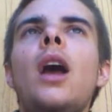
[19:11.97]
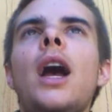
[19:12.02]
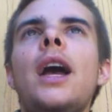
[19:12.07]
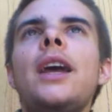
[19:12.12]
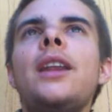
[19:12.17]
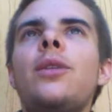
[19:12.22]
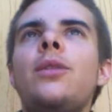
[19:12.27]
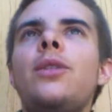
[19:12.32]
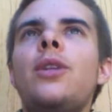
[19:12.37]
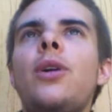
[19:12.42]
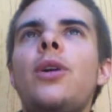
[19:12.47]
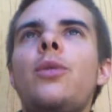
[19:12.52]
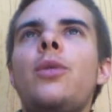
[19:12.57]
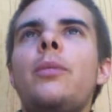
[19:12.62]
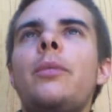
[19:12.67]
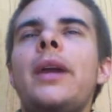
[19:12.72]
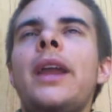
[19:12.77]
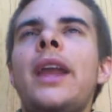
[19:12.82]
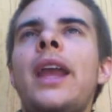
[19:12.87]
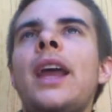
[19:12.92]
I don't know
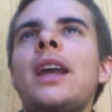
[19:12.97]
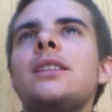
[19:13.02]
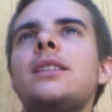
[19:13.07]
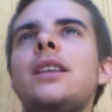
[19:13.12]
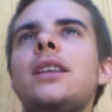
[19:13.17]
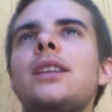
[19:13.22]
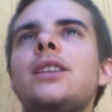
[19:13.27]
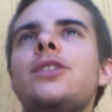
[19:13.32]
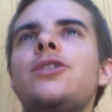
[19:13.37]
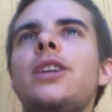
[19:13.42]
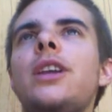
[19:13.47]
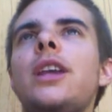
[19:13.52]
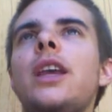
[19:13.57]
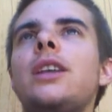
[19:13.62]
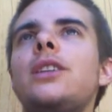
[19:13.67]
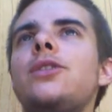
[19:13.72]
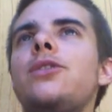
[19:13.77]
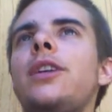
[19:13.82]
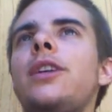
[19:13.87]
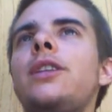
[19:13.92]
what my ancestry
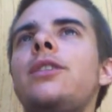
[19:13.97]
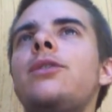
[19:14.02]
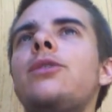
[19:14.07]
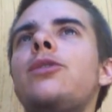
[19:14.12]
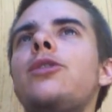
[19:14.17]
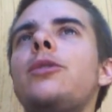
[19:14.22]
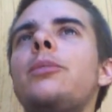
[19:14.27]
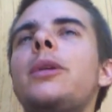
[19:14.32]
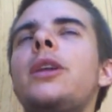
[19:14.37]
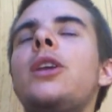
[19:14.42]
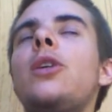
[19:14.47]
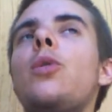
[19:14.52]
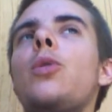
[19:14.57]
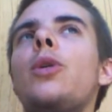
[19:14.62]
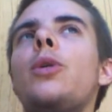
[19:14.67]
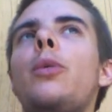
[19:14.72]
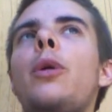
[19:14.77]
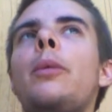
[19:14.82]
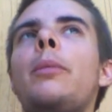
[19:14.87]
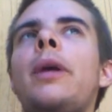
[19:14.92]
has written for me,
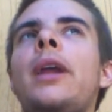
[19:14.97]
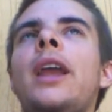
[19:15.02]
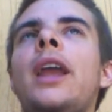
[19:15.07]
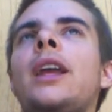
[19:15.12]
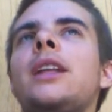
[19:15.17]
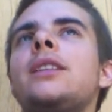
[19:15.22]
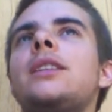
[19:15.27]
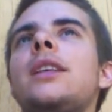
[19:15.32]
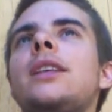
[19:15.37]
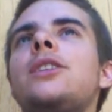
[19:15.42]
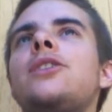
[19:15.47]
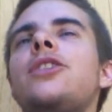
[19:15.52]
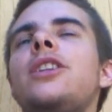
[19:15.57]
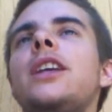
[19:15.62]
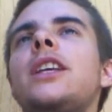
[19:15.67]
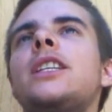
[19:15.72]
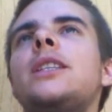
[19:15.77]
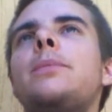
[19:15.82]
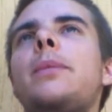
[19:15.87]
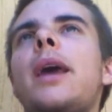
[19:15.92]
or what my
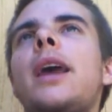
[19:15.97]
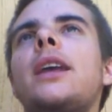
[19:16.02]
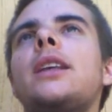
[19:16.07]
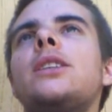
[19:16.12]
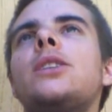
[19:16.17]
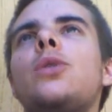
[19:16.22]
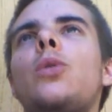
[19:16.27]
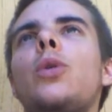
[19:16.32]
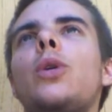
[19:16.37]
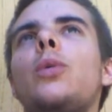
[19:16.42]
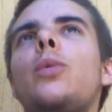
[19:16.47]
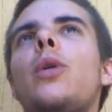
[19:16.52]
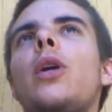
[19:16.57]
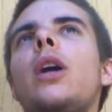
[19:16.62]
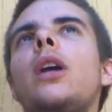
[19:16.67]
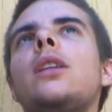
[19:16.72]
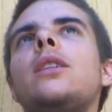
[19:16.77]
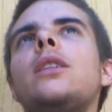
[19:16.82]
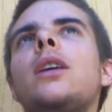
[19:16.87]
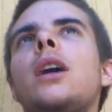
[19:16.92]
ancestry expects, or
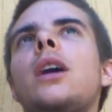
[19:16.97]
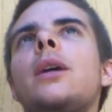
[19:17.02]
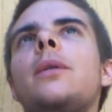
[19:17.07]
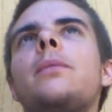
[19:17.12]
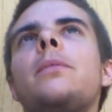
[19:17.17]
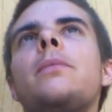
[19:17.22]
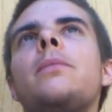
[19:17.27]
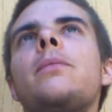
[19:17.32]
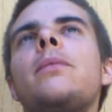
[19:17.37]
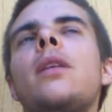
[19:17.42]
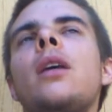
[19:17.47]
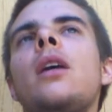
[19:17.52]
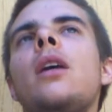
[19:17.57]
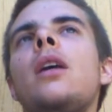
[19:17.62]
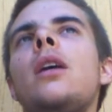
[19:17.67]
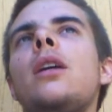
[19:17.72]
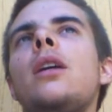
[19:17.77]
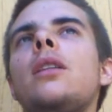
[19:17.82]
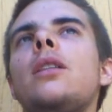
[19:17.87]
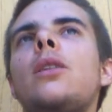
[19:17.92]
what
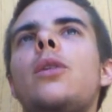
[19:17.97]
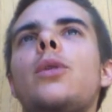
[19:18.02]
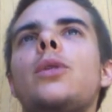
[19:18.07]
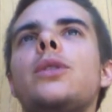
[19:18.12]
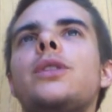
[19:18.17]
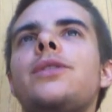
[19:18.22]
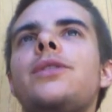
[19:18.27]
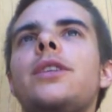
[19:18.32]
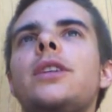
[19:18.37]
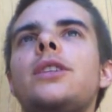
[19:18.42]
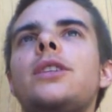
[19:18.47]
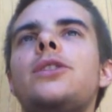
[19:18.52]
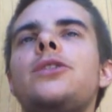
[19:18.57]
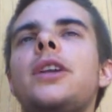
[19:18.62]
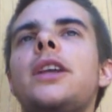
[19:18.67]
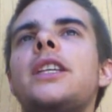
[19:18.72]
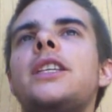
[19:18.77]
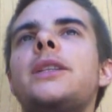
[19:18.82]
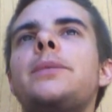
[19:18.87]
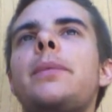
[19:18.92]
the course of
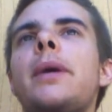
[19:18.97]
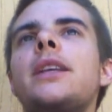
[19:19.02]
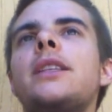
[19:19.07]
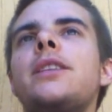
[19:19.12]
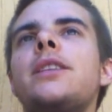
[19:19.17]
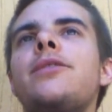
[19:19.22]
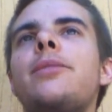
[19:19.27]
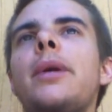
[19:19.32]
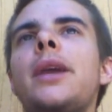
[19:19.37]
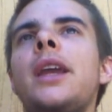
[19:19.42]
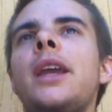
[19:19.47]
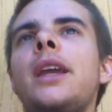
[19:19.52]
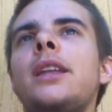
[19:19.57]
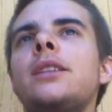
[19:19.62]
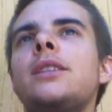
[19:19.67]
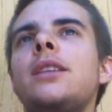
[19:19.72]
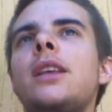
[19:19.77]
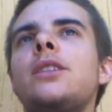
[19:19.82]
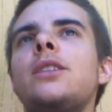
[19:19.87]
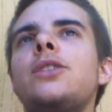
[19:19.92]
history expects of my
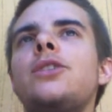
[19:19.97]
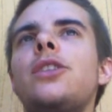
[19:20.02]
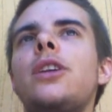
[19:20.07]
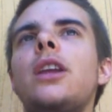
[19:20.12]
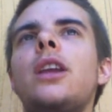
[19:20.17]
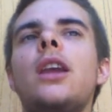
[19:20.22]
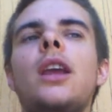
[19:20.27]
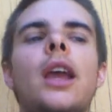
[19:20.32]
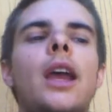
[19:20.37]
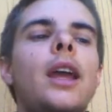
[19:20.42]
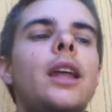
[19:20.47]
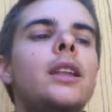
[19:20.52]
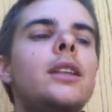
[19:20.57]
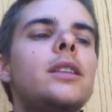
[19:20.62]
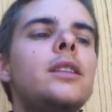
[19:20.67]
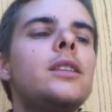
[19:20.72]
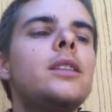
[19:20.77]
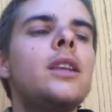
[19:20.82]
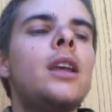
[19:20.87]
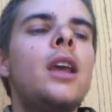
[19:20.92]
ancestry,
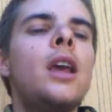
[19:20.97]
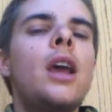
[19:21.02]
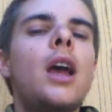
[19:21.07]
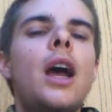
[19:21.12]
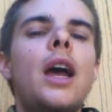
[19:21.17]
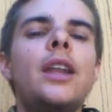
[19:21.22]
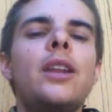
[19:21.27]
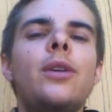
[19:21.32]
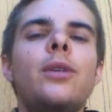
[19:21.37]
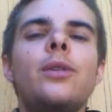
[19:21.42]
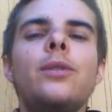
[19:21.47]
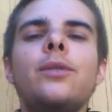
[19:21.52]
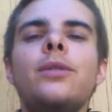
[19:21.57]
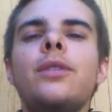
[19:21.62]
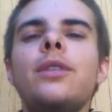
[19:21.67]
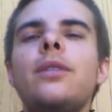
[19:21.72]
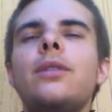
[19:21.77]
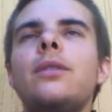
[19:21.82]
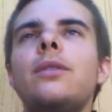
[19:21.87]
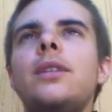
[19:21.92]
and I
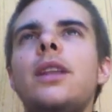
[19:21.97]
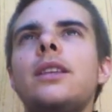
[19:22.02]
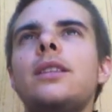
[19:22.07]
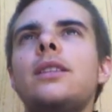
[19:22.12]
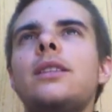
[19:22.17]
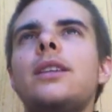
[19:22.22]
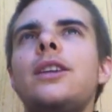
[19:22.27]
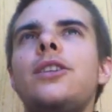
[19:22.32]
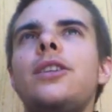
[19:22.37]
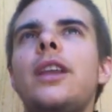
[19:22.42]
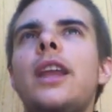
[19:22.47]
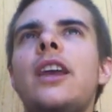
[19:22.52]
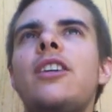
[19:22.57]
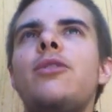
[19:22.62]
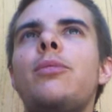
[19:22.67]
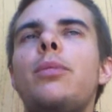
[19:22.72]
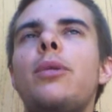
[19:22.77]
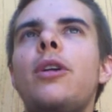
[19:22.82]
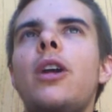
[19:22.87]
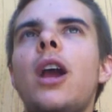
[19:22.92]
don't necessarily
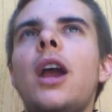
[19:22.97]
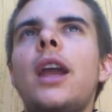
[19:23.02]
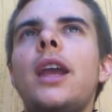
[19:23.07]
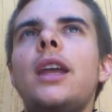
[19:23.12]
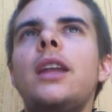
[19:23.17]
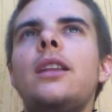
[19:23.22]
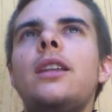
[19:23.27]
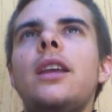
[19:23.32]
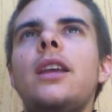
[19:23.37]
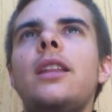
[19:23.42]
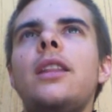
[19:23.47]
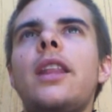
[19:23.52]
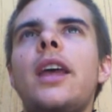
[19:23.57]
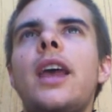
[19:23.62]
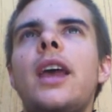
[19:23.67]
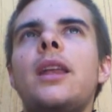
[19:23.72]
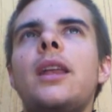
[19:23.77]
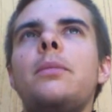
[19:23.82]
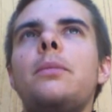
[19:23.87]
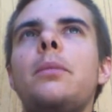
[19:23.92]
have pride in
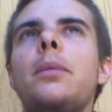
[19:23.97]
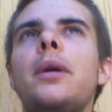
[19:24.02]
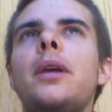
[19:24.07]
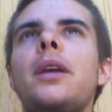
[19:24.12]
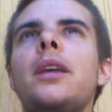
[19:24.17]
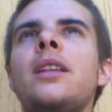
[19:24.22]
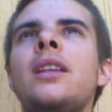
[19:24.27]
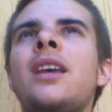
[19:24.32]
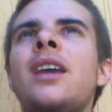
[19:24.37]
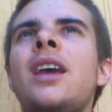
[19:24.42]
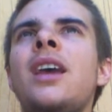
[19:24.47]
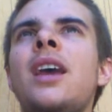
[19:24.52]
that, but